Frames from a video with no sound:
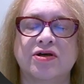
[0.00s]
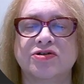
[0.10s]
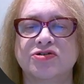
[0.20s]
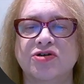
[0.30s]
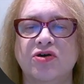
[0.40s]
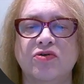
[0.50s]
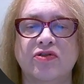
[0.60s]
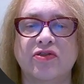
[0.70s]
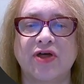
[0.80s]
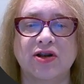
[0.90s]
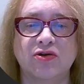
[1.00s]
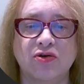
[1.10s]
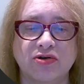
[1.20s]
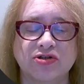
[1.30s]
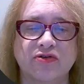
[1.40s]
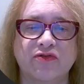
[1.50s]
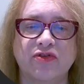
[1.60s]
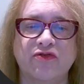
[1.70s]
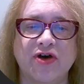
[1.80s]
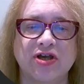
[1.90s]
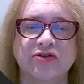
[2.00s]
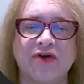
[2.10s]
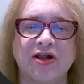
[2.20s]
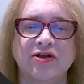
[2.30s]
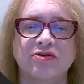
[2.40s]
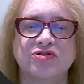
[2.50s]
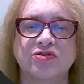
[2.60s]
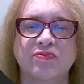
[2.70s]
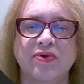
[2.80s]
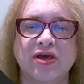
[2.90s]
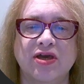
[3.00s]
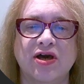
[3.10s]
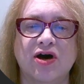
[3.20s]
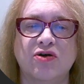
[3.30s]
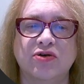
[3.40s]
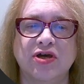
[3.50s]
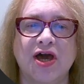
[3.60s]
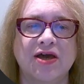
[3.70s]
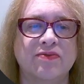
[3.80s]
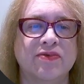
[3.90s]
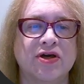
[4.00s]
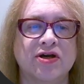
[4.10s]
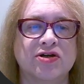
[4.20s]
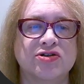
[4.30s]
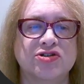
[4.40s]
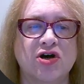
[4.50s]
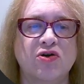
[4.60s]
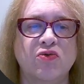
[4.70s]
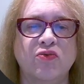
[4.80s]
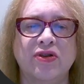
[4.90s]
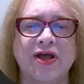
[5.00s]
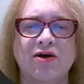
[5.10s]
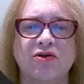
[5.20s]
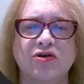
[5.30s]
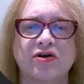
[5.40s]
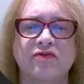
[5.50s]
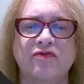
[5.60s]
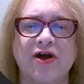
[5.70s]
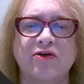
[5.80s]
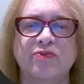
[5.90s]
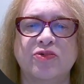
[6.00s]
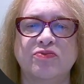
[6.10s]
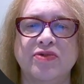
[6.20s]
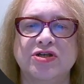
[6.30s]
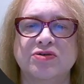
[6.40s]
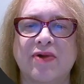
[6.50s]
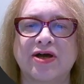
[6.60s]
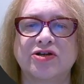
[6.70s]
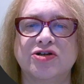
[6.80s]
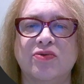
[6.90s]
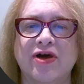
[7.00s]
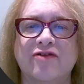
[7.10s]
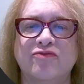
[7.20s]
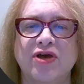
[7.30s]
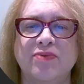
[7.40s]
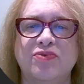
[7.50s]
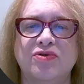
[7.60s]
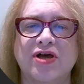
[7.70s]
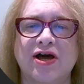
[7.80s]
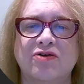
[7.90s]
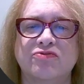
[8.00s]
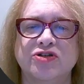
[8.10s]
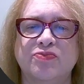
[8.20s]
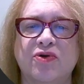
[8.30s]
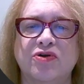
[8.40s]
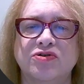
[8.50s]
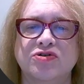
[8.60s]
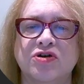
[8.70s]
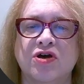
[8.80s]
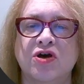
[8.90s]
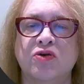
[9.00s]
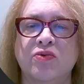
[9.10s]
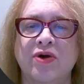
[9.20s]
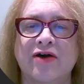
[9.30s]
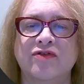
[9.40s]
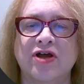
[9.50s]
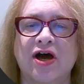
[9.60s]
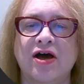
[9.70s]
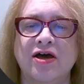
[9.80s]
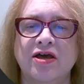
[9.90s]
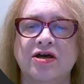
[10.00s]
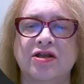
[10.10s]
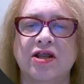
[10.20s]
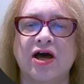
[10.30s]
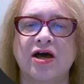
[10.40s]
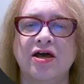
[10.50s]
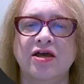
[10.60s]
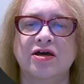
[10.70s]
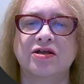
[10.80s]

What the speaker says: So that looks at the face value to be okay. So we'll now look at variable mismatch. So we have people, count, response. We have an I and an I and a